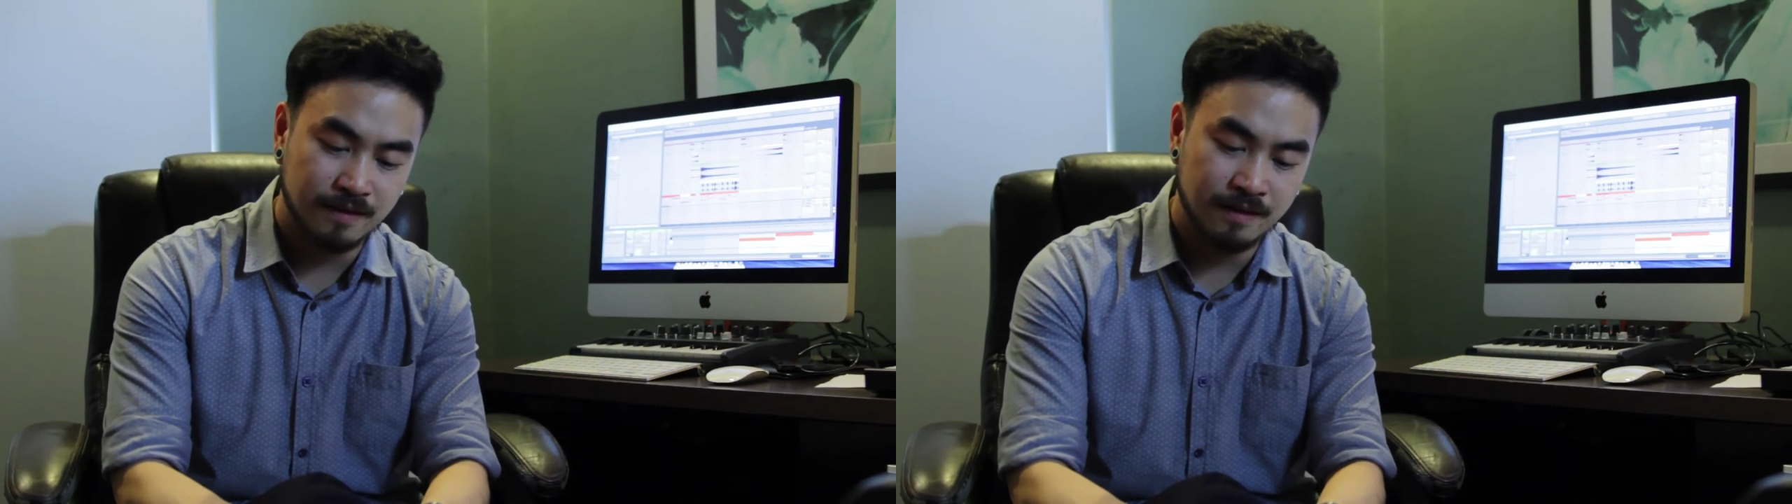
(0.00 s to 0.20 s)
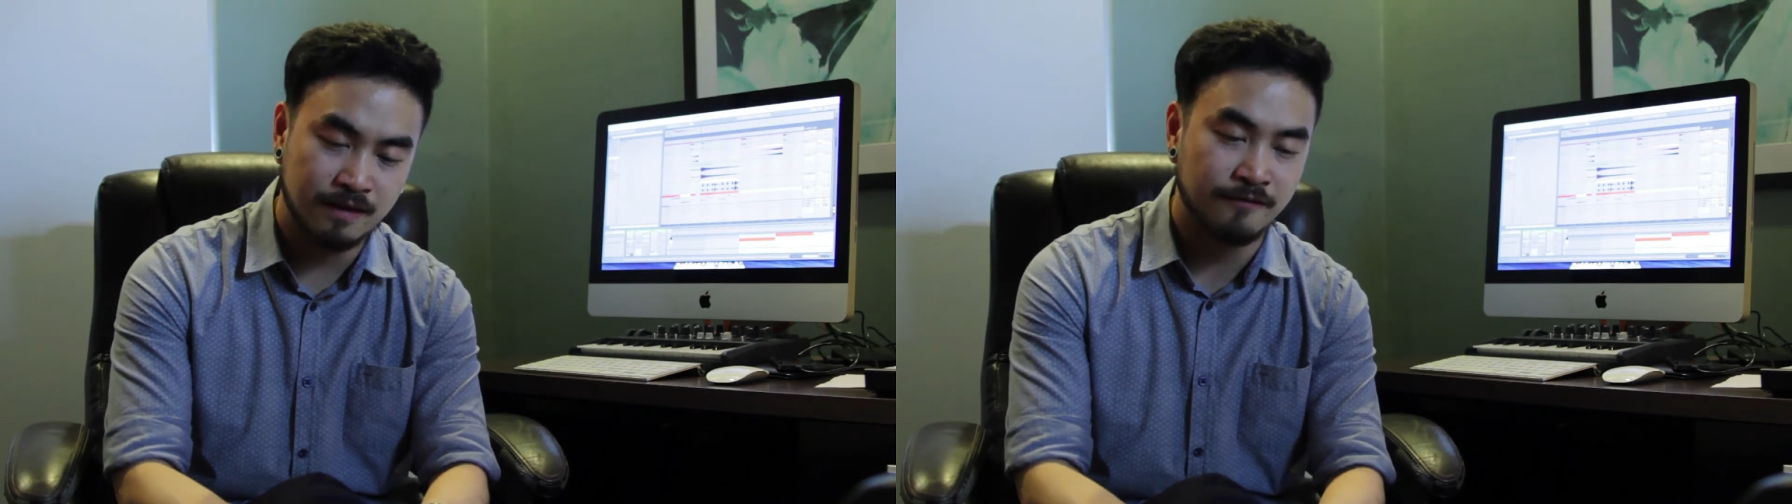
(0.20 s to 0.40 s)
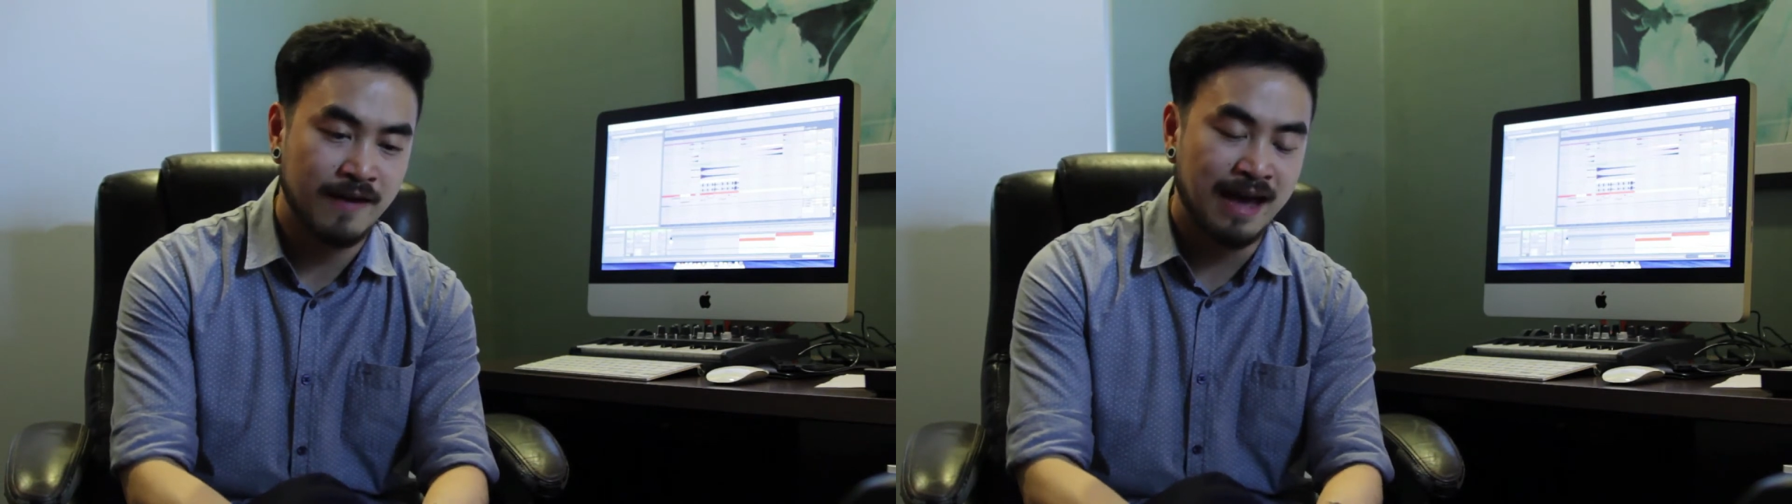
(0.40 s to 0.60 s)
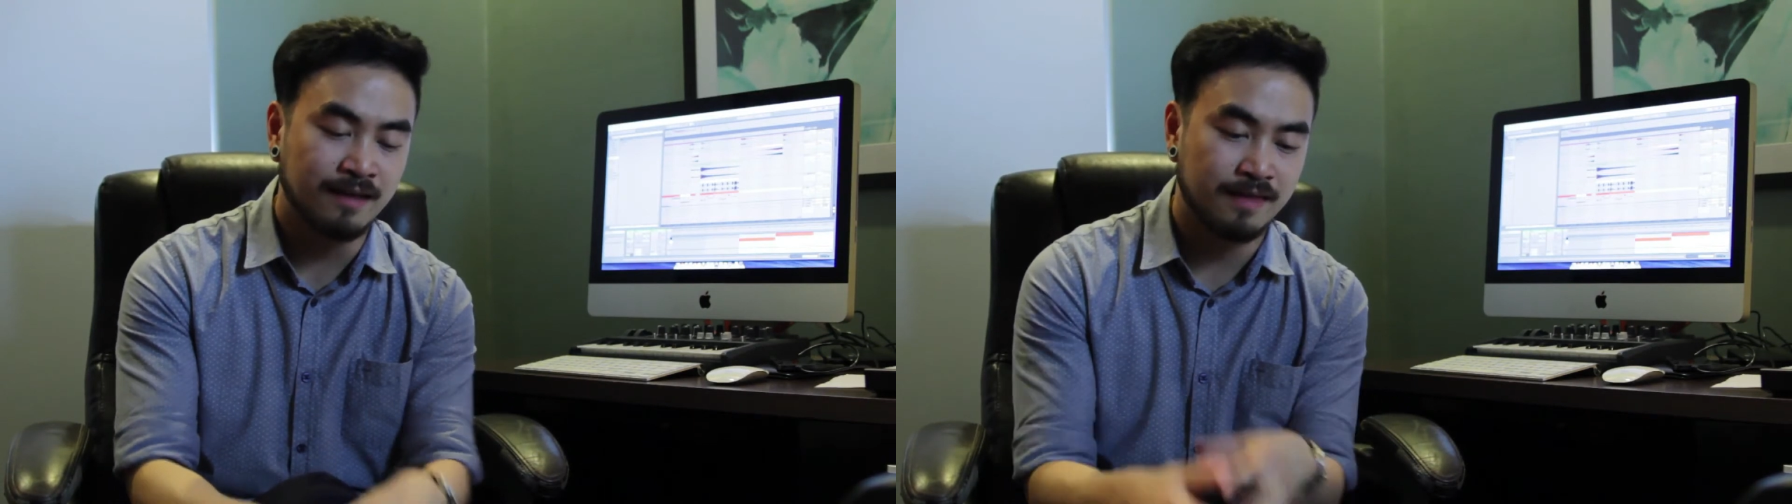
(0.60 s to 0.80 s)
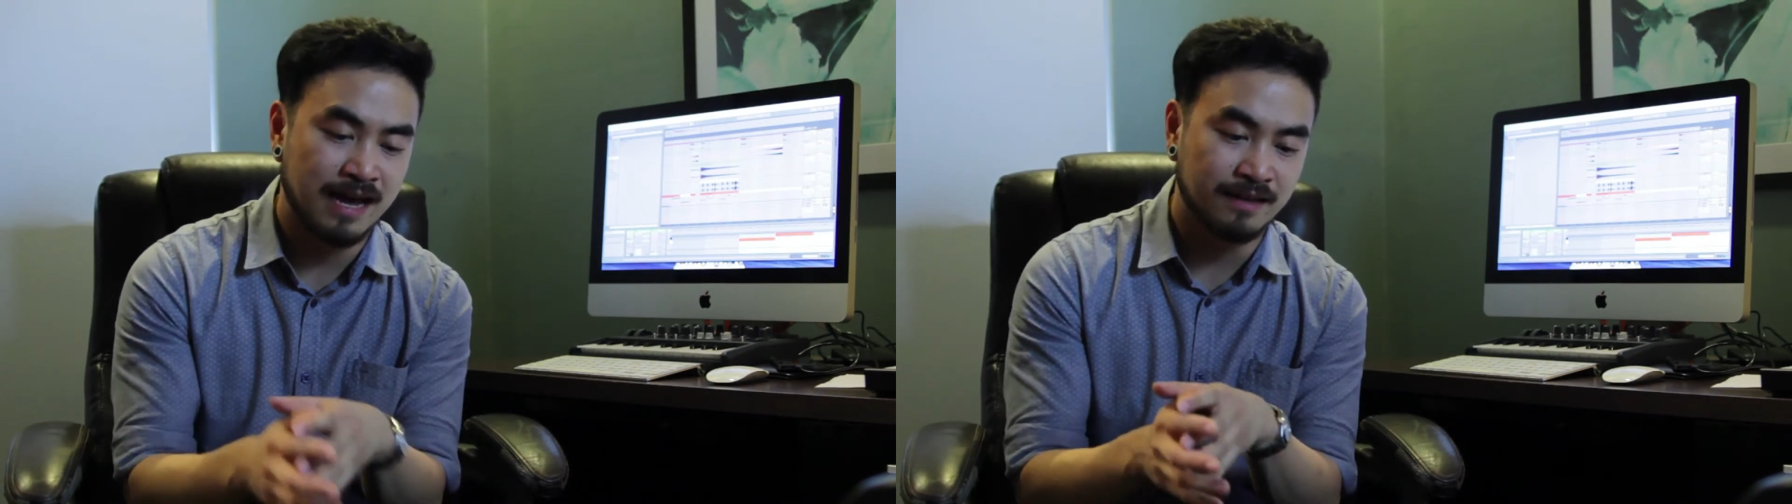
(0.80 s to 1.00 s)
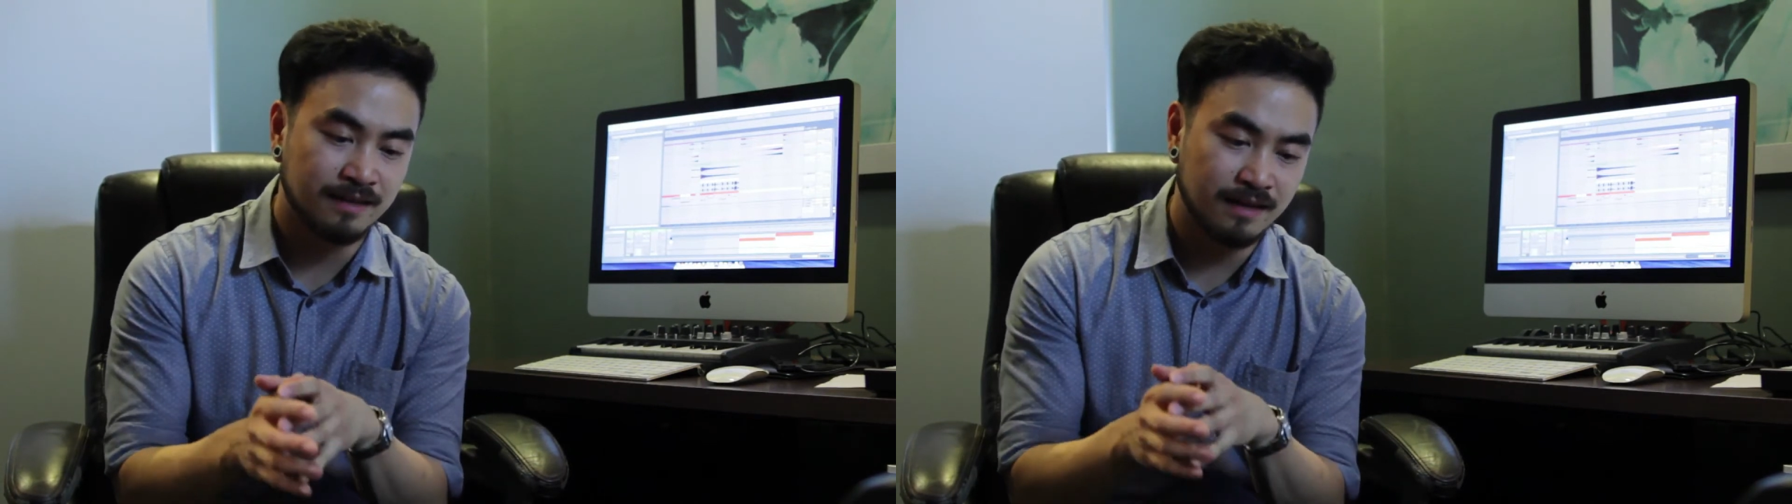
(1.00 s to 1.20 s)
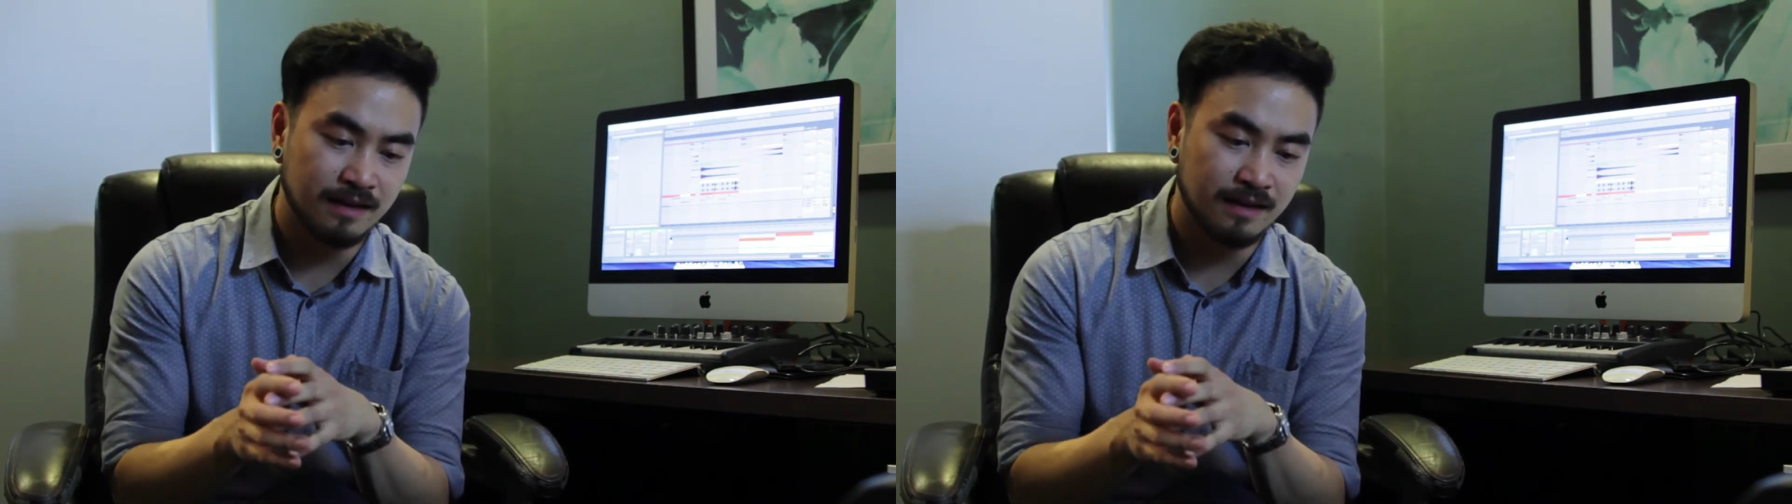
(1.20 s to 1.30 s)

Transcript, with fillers: the fact that